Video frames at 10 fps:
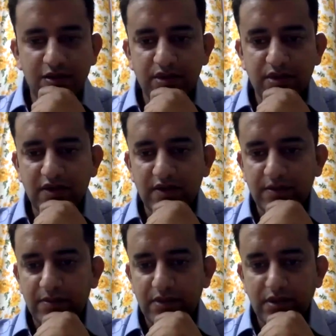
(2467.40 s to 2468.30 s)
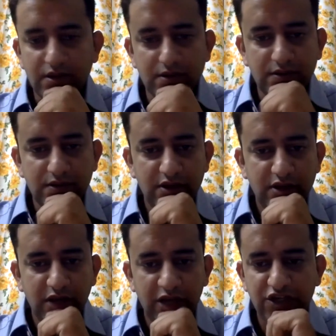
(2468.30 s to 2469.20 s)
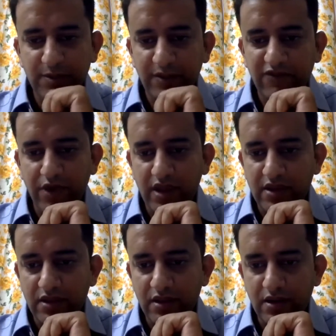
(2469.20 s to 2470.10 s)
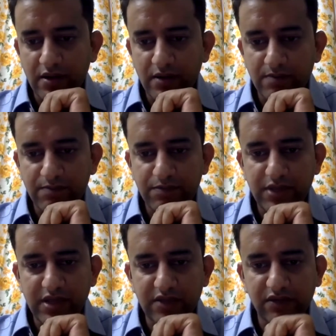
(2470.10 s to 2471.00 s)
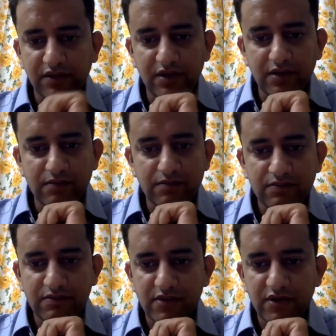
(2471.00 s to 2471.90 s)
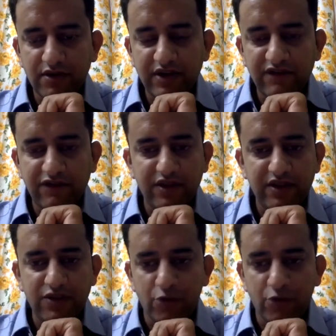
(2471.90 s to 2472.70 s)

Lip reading: pre-development. Hesham, if you can please rephrase your